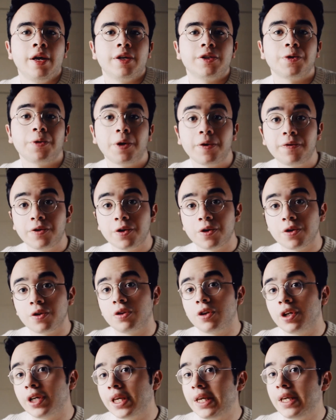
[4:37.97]
So if you're
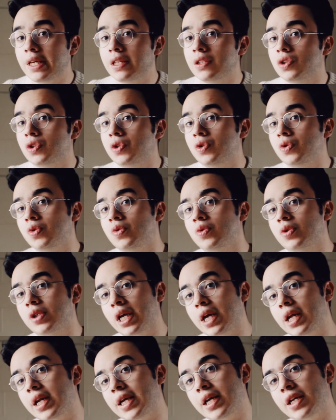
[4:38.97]
looking into
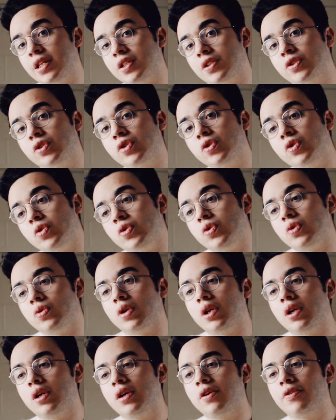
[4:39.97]
getting
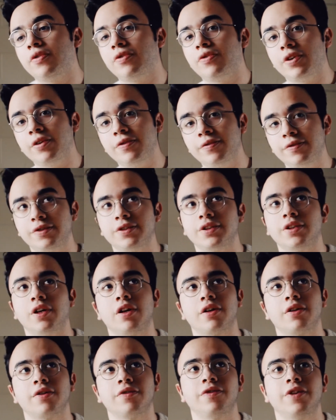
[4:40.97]
into film
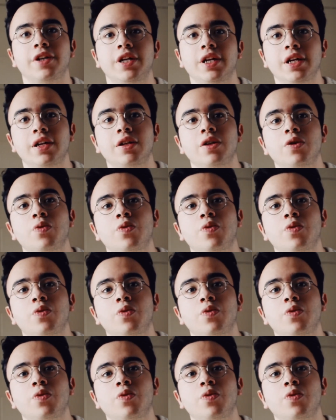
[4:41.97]
photography and